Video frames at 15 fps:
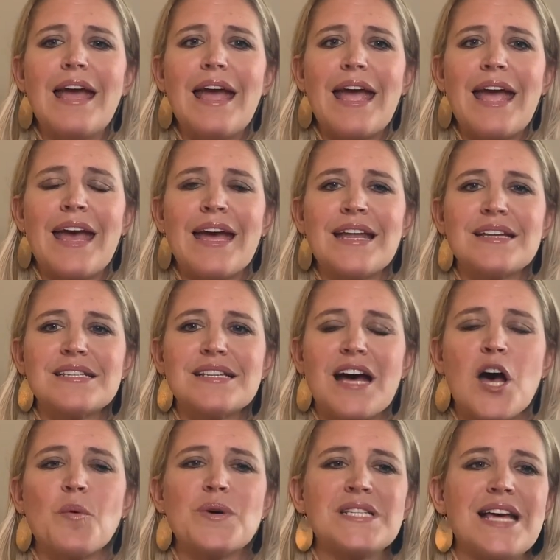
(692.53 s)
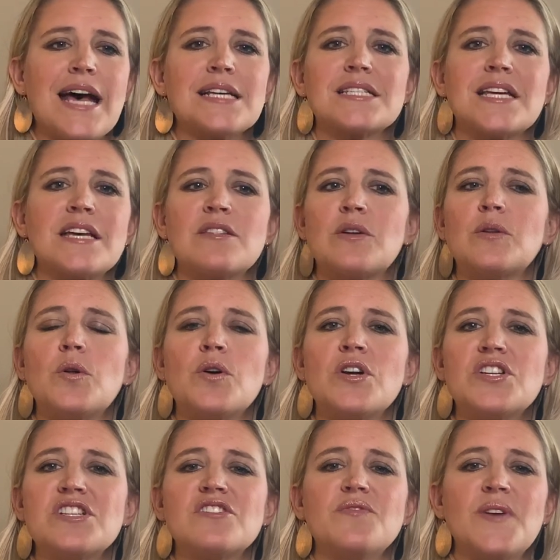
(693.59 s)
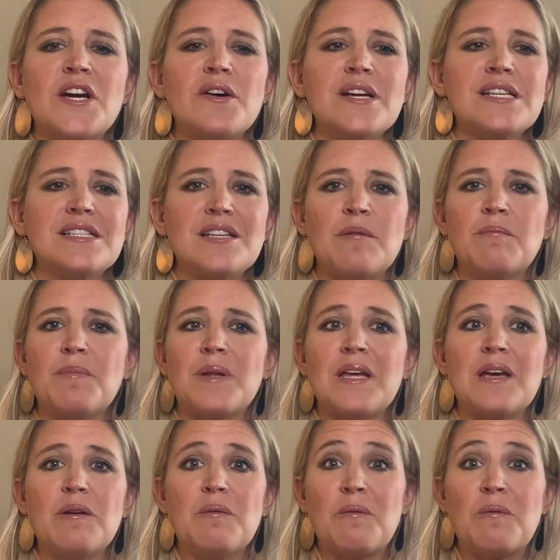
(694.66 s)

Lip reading: And I was asking the Lord just very simply,